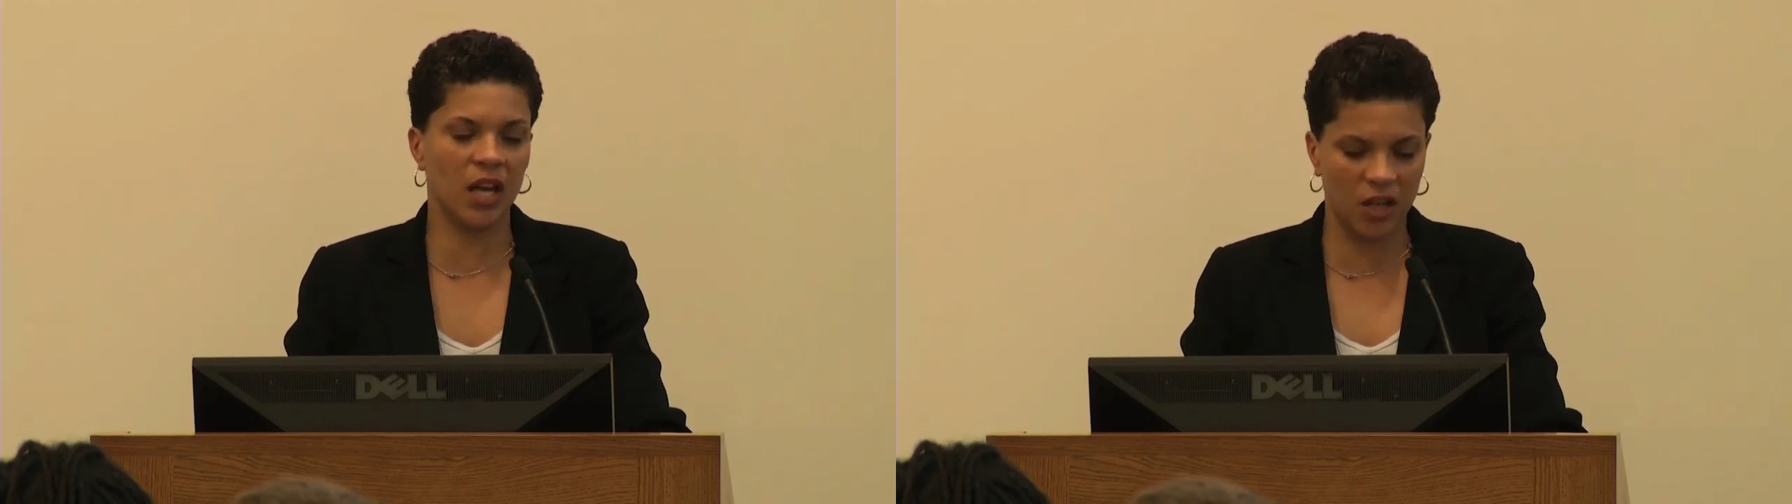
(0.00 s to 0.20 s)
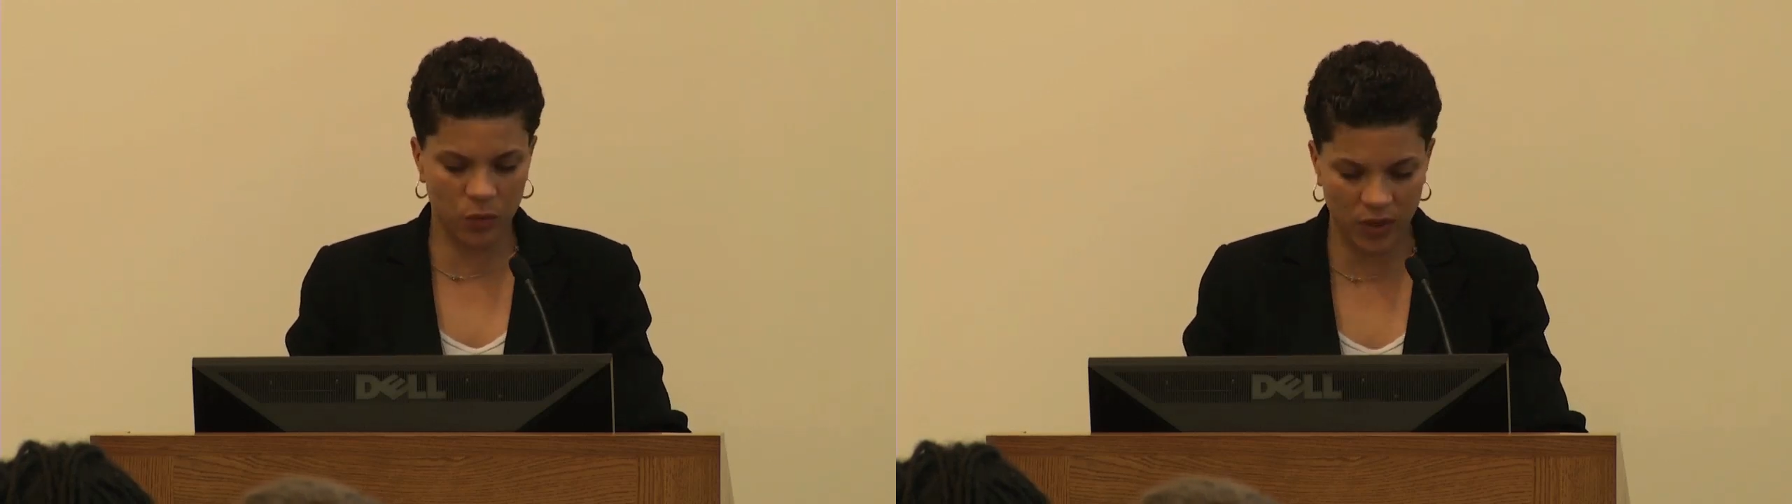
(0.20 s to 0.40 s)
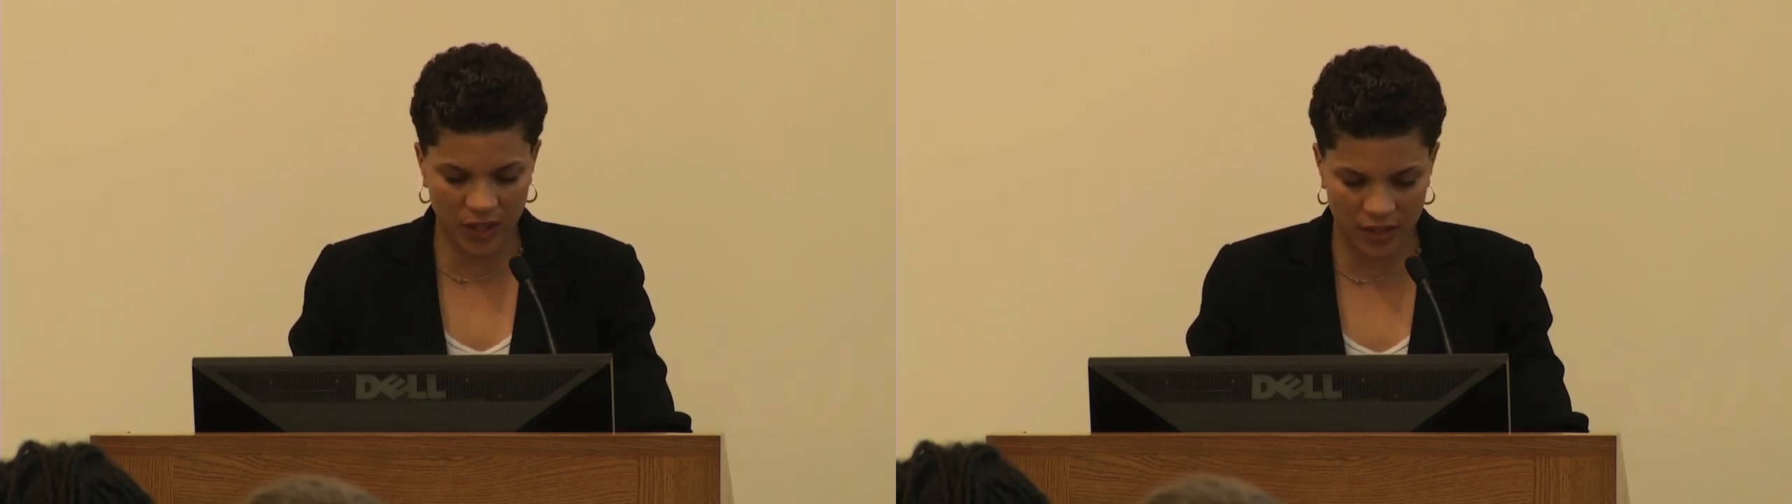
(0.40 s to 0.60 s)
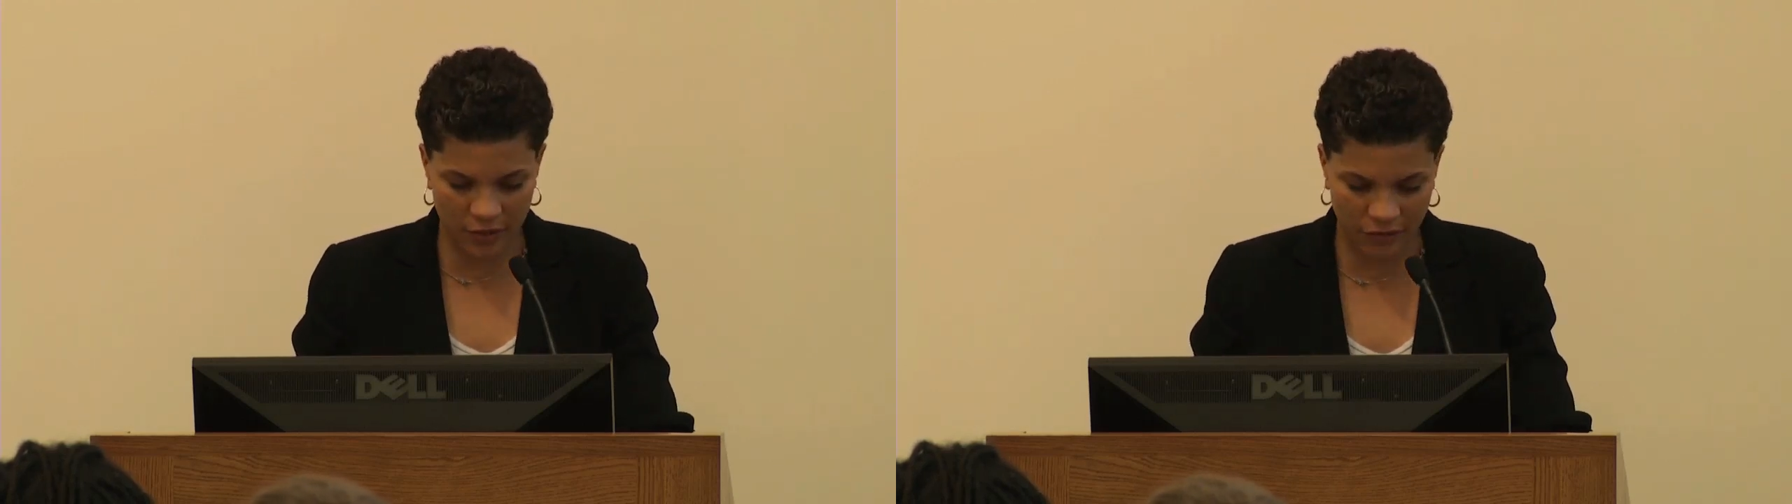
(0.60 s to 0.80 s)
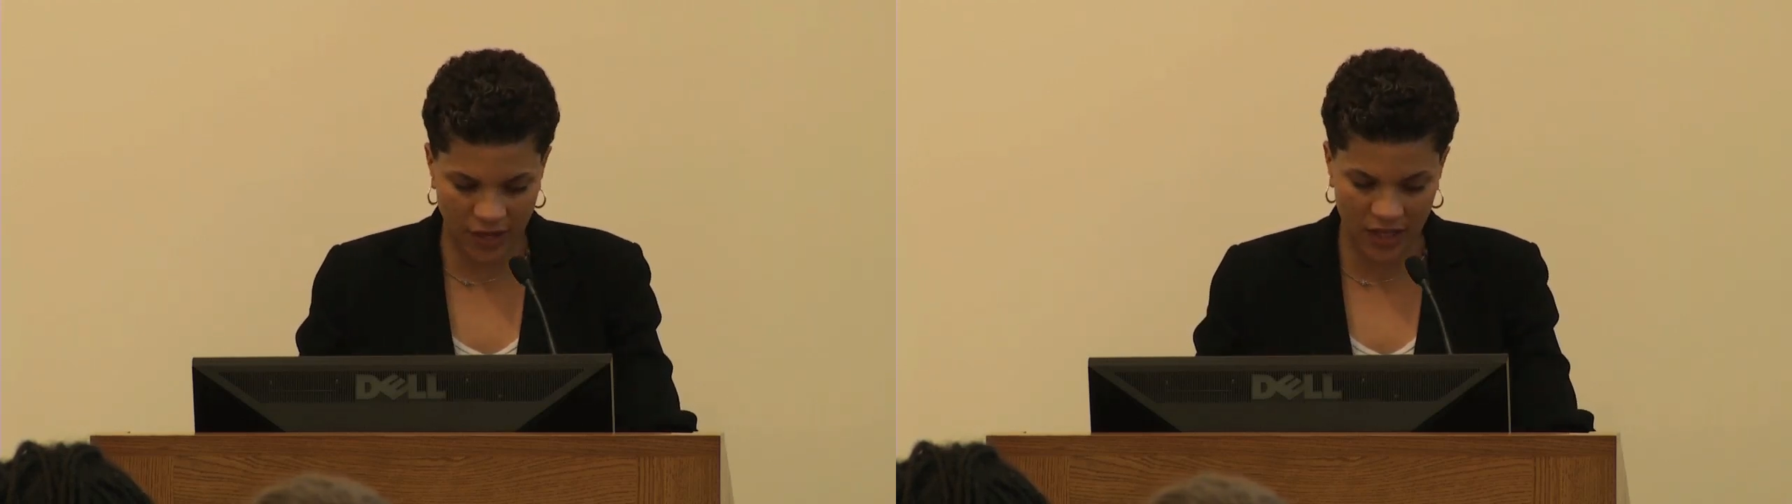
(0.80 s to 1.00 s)
unwilling to
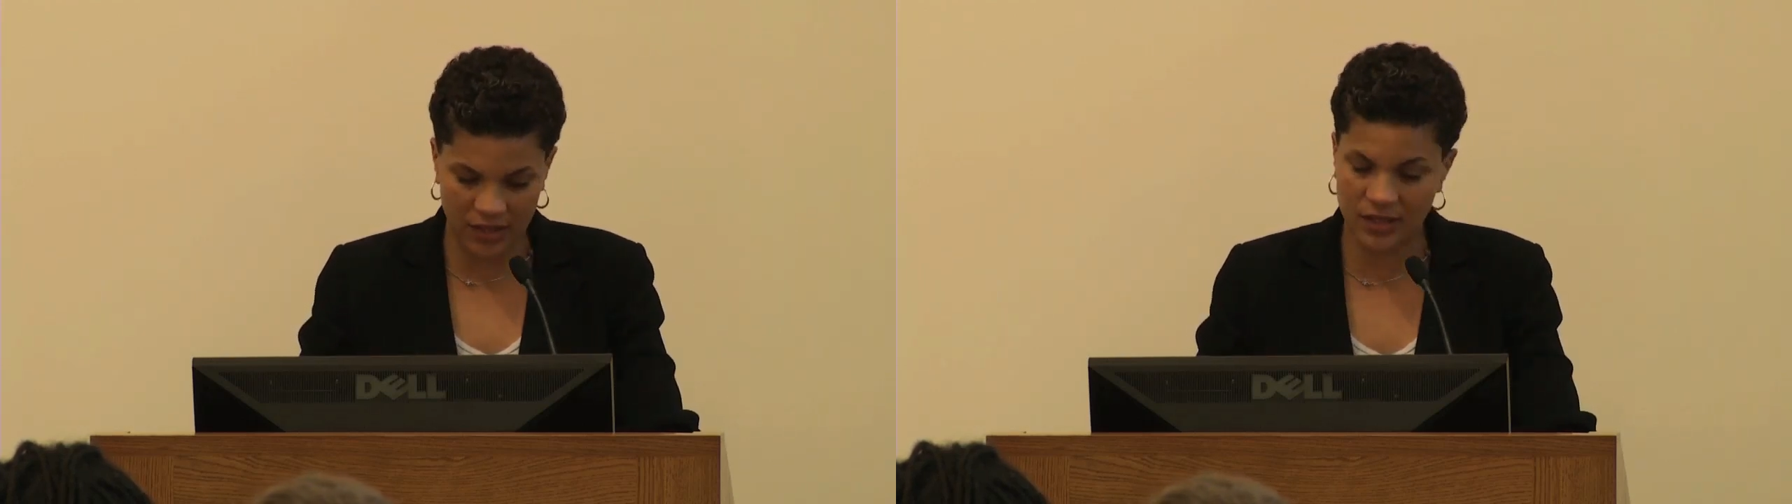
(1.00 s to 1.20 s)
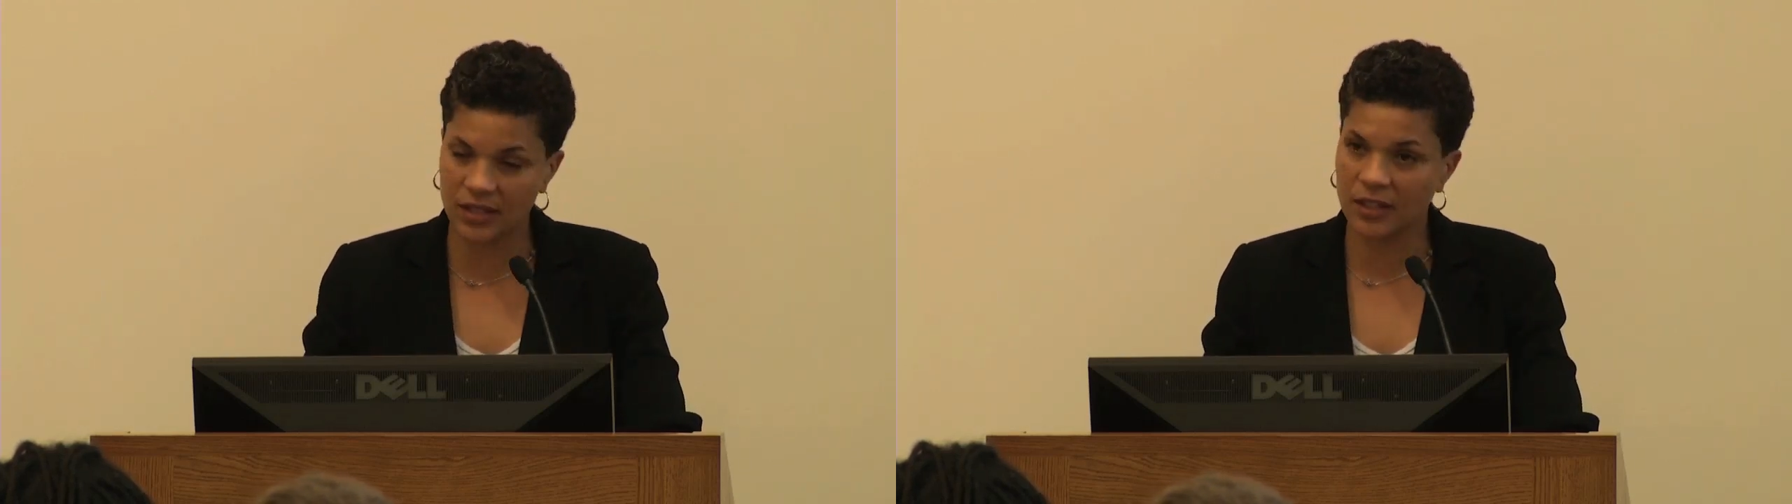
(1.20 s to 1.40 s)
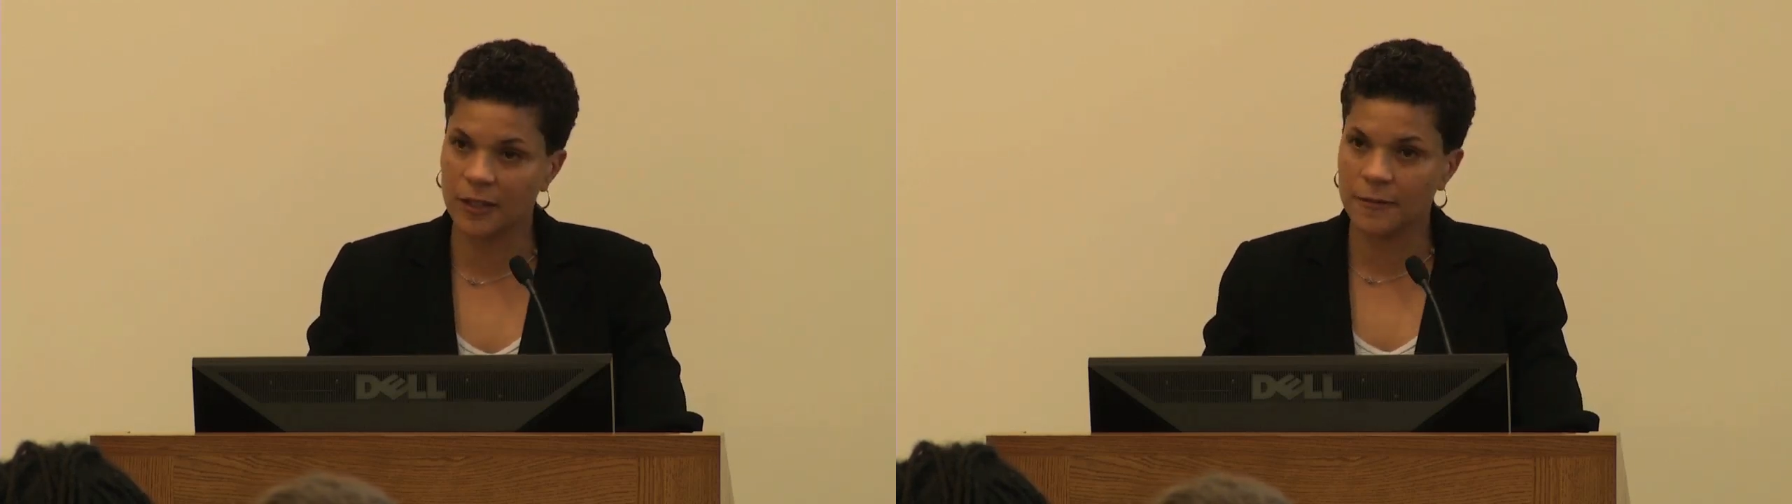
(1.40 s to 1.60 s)
face.